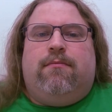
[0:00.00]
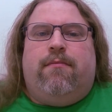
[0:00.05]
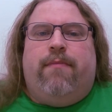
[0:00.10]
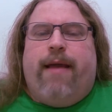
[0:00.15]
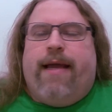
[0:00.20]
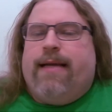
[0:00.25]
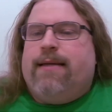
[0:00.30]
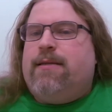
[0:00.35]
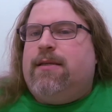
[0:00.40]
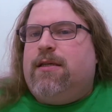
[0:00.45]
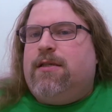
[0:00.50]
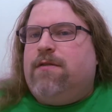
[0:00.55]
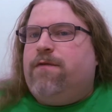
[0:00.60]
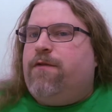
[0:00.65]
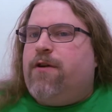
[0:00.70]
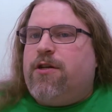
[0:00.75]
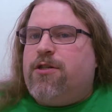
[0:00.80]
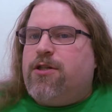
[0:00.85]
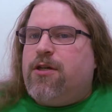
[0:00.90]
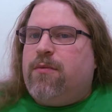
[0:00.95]
makes his
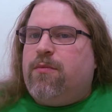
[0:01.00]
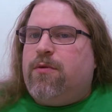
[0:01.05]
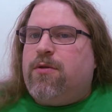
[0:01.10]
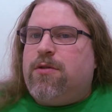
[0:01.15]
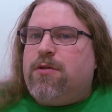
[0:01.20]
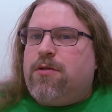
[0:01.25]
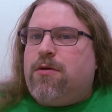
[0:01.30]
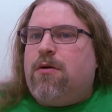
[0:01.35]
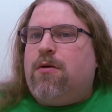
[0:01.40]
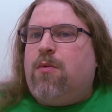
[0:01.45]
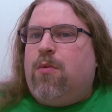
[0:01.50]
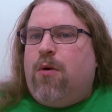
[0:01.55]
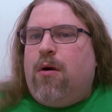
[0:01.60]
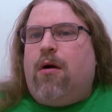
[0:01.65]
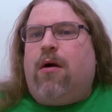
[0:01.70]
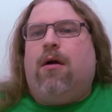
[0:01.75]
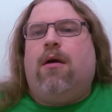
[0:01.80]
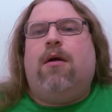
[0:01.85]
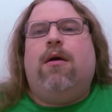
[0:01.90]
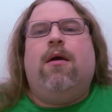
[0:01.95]
friendship with Star
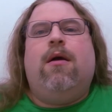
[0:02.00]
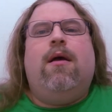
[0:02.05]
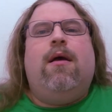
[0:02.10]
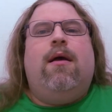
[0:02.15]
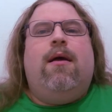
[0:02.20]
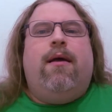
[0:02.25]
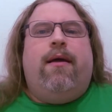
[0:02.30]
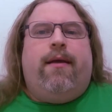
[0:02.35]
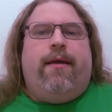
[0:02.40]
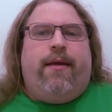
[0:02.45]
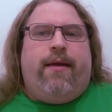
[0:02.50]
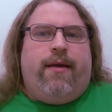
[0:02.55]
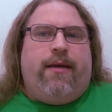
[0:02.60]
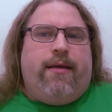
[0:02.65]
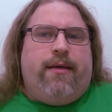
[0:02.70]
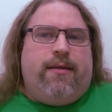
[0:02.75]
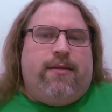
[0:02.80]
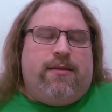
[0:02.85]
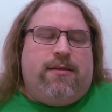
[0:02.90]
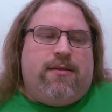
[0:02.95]
work
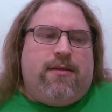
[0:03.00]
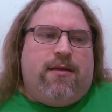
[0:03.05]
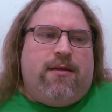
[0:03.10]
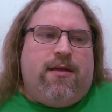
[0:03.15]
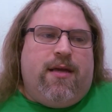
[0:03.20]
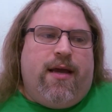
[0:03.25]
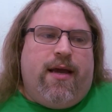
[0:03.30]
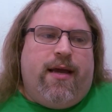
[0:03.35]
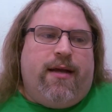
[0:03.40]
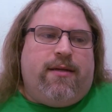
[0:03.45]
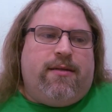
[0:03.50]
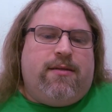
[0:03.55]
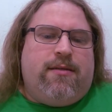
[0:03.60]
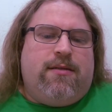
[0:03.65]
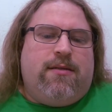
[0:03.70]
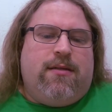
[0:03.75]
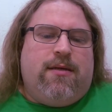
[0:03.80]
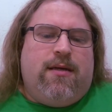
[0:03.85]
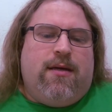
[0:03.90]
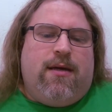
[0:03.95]
is
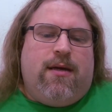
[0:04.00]
that